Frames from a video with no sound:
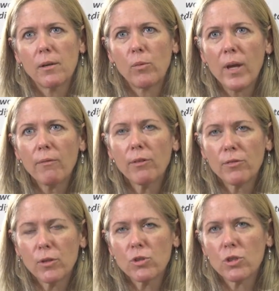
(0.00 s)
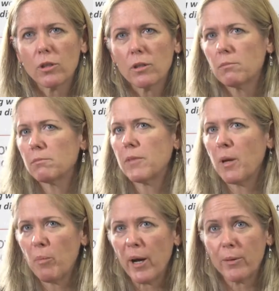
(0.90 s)
we have a future
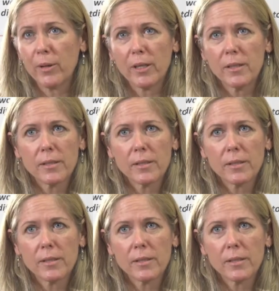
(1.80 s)
in bioheat.